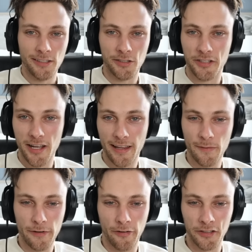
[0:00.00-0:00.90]
So today I thought
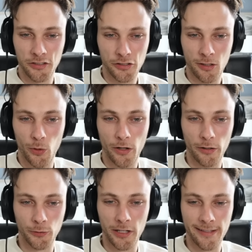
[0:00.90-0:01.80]
it'd be fun to just
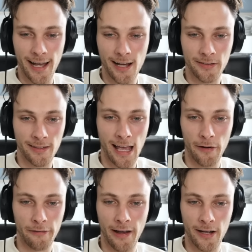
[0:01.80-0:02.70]
quickly run down how
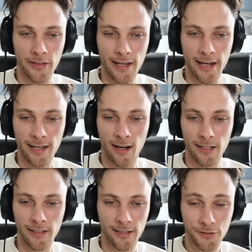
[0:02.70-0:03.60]
I found the
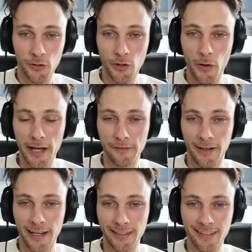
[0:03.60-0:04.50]
iconic So No Head vine.